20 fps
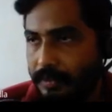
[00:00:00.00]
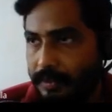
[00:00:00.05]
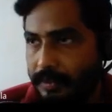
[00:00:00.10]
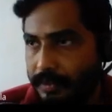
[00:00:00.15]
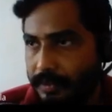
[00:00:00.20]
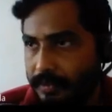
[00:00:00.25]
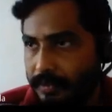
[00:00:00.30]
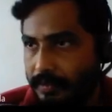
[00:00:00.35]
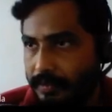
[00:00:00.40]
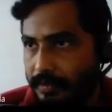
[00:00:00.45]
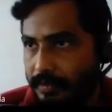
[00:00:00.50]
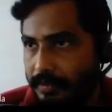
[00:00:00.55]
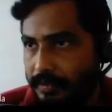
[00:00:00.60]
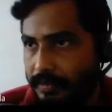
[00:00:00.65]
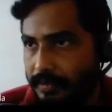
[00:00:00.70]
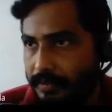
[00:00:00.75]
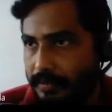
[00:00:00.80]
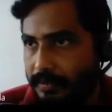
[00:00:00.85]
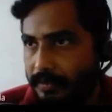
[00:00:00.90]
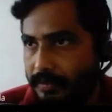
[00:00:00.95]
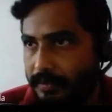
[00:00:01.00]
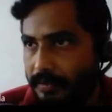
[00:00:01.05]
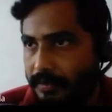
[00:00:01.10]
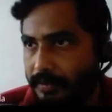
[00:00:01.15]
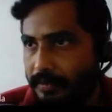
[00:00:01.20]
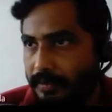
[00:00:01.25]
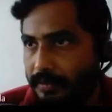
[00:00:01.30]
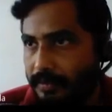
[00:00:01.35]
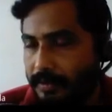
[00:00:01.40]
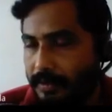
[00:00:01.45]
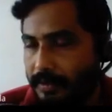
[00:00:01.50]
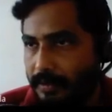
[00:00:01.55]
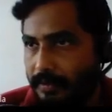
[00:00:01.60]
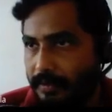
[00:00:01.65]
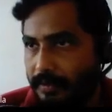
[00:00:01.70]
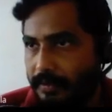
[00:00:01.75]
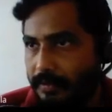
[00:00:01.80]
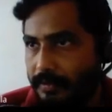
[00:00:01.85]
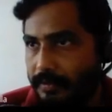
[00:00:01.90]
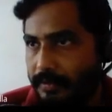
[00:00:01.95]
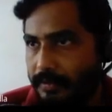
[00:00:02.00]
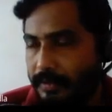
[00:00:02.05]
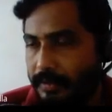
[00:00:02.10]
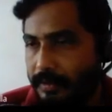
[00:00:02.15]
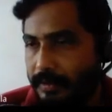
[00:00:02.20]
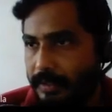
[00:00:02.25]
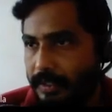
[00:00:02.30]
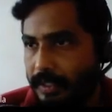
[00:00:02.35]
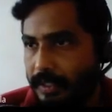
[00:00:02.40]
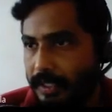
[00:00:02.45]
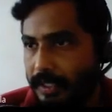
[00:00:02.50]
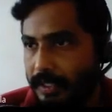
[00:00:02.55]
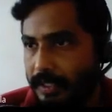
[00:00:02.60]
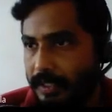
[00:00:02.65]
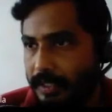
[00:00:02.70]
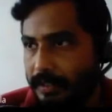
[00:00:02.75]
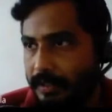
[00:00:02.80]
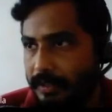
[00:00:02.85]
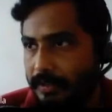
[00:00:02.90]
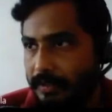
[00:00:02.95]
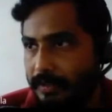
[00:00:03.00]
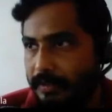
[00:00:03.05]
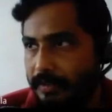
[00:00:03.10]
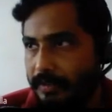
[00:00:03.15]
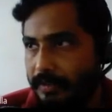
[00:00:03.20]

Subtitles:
uh, the indirectly,